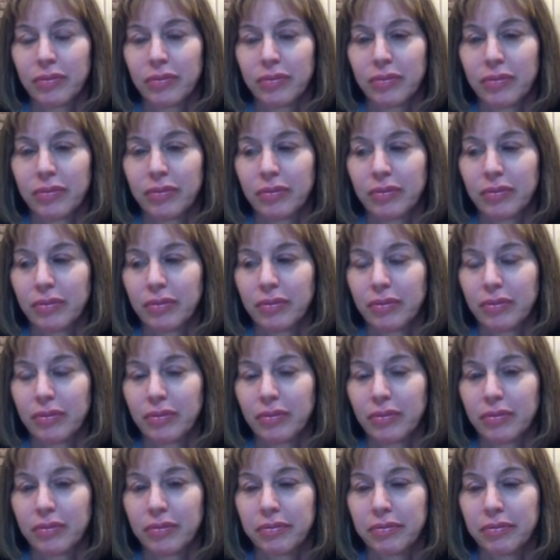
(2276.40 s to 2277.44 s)

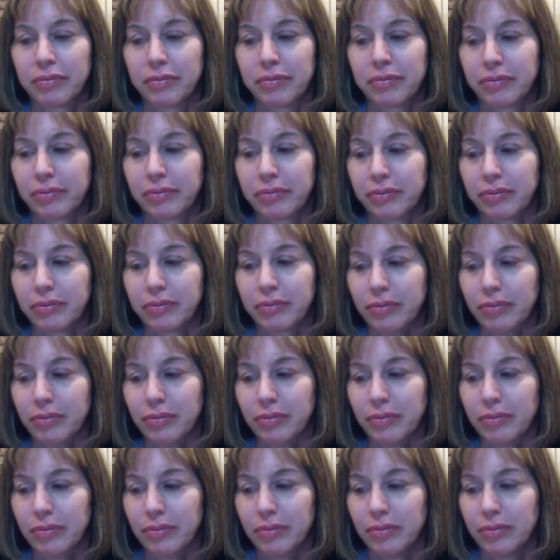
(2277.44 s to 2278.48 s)

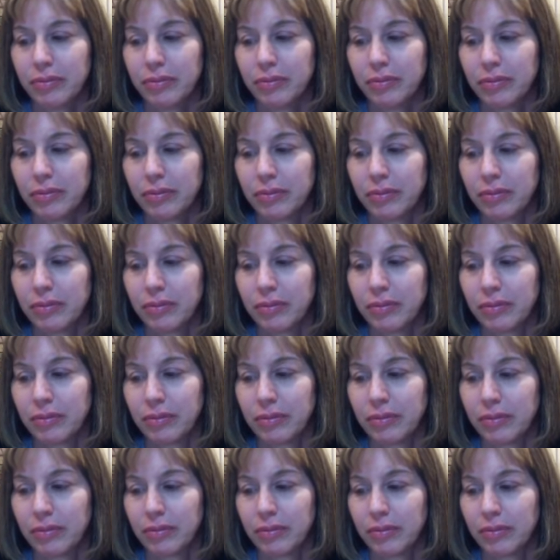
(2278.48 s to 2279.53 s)

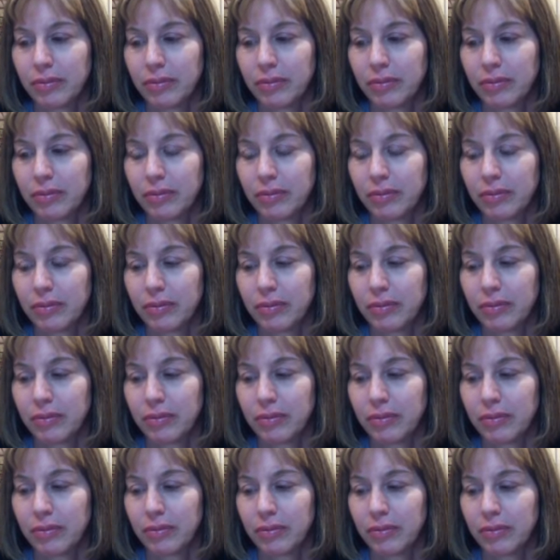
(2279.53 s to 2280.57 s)

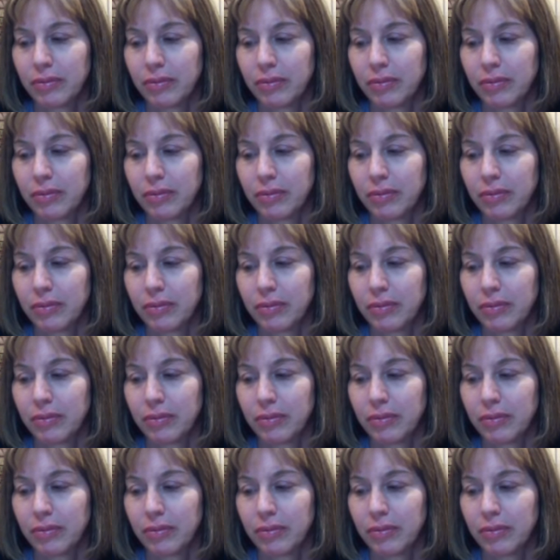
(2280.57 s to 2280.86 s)
(silent)